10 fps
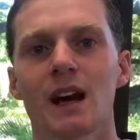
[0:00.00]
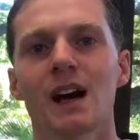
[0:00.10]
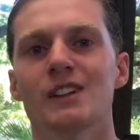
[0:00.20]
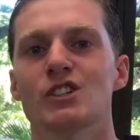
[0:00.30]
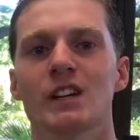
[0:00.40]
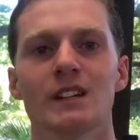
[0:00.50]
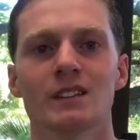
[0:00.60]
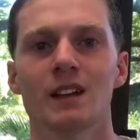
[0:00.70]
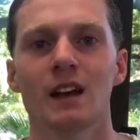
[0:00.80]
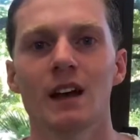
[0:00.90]
ah,
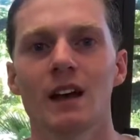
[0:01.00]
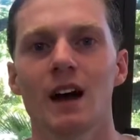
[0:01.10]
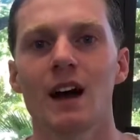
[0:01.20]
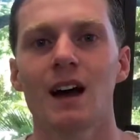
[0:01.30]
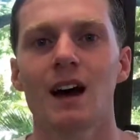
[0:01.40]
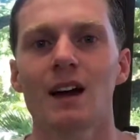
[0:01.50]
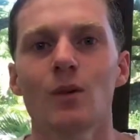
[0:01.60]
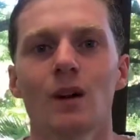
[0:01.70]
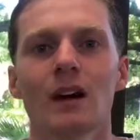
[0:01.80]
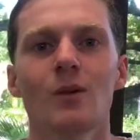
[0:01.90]
geez, I
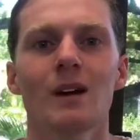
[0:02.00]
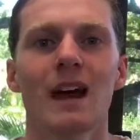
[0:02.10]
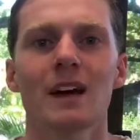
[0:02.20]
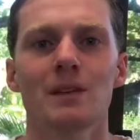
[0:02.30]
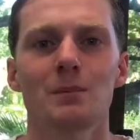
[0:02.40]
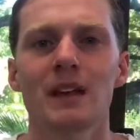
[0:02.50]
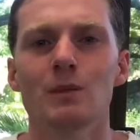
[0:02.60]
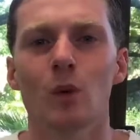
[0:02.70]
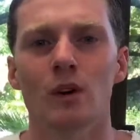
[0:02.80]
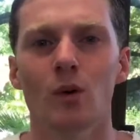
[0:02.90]
don't, I don't want to have to make
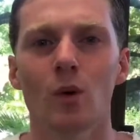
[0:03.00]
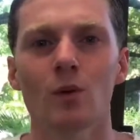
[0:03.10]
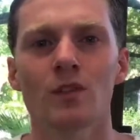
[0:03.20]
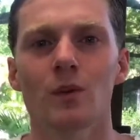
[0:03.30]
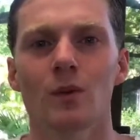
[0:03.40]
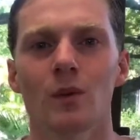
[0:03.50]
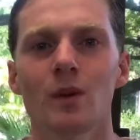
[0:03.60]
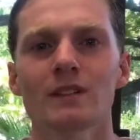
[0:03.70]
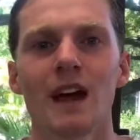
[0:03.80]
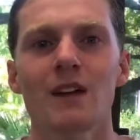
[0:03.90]
more goals. The, the
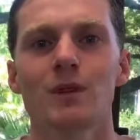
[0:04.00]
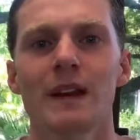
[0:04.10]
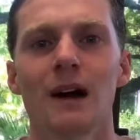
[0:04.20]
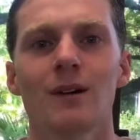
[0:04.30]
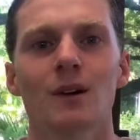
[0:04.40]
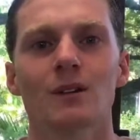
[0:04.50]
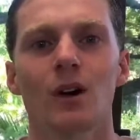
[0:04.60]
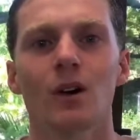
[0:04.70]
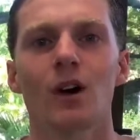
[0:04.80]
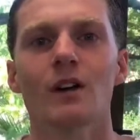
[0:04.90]
ones I have right now are,
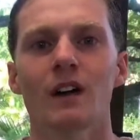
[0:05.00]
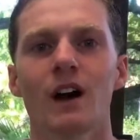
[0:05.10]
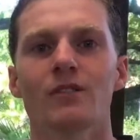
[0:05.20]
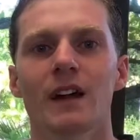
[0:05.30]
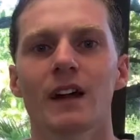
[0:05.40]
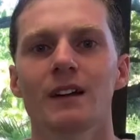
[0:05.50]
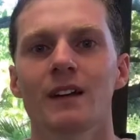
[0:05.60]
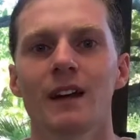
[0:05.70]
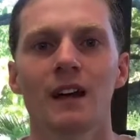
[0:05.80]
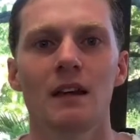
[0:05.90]
are hard enough. And
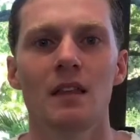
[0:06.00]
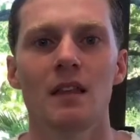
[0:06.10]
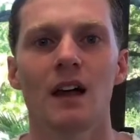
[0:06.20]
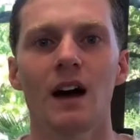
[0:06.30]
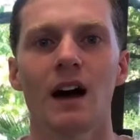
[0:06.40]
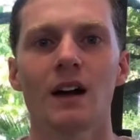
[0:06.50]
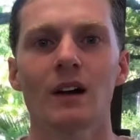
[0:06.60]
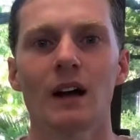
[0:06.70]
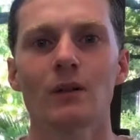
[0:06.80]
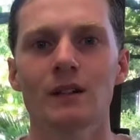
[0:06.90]
I,
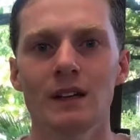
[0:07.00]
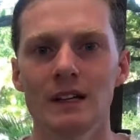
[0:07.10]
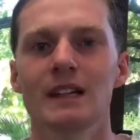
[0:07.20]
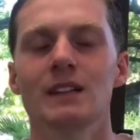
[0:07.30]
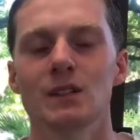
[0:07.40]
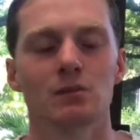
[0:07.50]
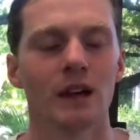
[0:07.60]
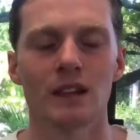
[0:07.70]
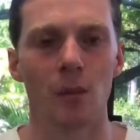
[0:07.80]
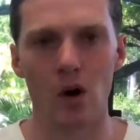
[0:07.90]
I don't need to
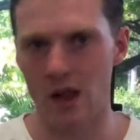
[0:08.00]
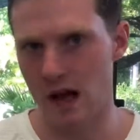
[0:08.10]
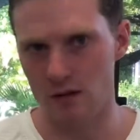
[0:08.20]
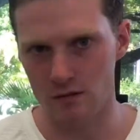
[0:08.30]
write them all out.